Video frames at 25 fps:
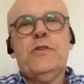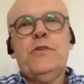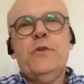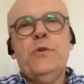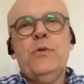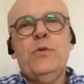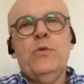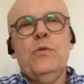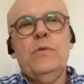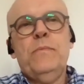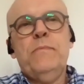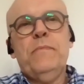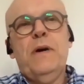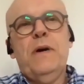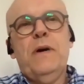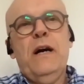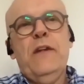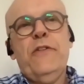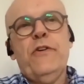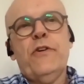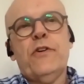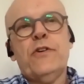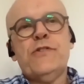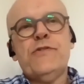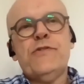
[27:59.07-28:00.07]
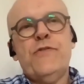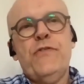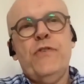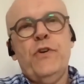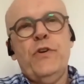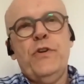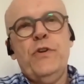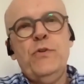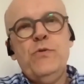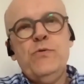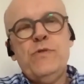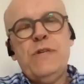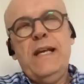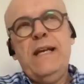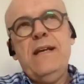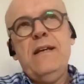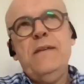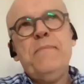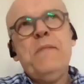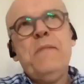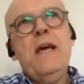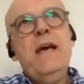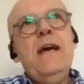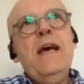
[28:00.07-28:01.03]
to others for using.